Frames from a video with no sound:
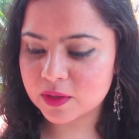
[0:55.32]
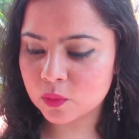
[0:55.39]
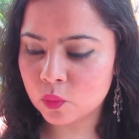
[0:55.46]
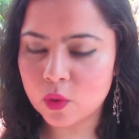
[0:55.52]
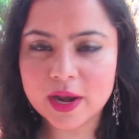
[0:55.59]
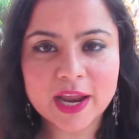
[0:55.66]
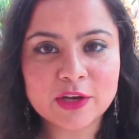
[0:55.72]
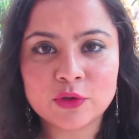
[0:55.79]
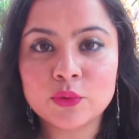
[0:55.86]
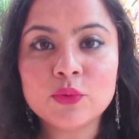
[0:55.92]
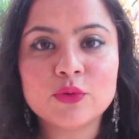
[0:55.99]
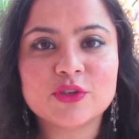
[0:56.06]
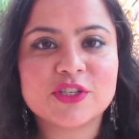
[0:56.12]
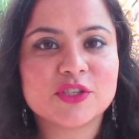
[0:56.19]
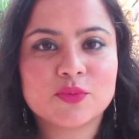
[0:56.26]
what I
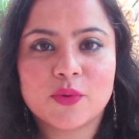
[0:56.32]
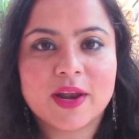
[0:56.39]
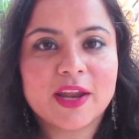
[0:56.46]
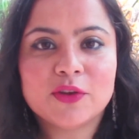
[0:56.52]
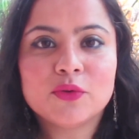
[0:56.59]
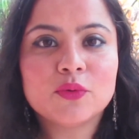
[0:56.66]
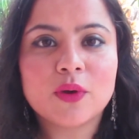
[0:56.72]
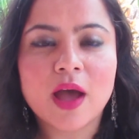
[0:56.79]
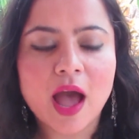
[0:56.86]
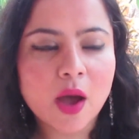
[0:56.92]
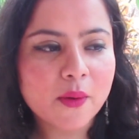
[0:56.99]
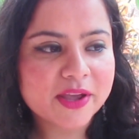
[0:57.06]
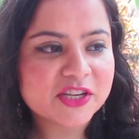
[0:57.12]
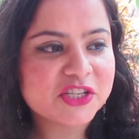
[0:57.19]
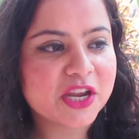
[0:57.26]
do, just what I do, how
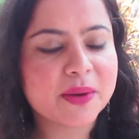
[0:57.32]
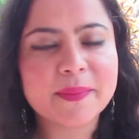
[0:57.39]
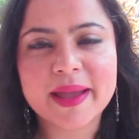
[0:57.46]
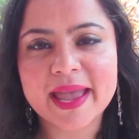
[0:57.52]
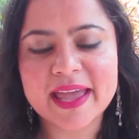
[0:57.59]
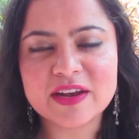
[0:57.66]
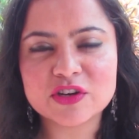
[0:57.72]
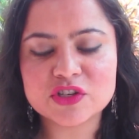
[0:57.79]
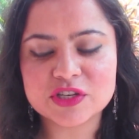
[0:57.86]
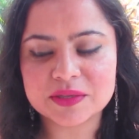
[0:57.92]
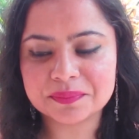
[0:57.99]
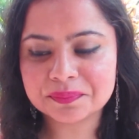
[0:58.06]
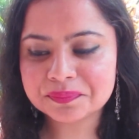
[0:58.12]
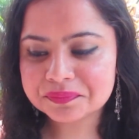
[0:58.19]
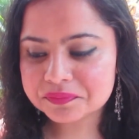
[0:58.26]
I share my energy.
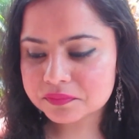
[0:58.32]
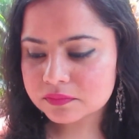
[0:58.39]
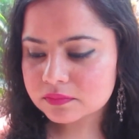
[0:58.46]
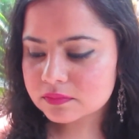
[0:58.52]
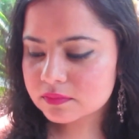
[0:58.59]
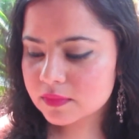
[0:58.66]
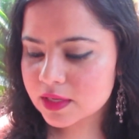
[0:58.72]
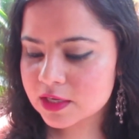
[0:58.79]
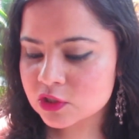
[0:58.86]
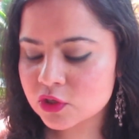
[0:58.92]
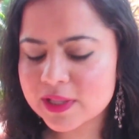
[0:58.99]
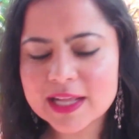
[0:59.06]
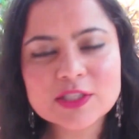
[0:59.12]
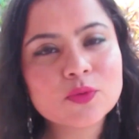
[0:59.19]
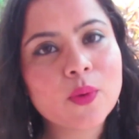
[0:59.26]
So
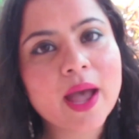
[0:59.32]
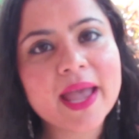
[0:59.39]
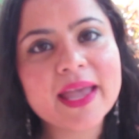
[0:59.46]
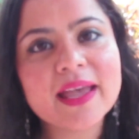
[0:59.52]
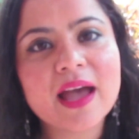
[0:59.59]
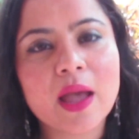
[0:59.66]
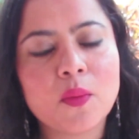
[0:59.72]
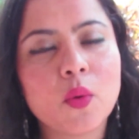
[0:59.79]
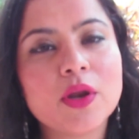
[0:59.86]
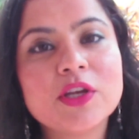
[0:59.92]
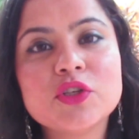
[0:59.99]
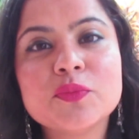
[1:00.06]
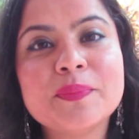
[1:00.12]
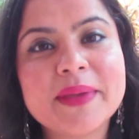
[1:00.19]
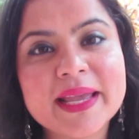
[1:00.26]
that's why I wanted
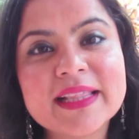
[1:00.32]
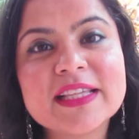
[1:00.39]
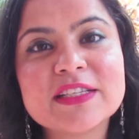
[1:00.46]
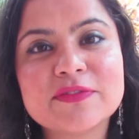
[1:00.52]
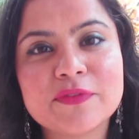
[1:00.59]
to make this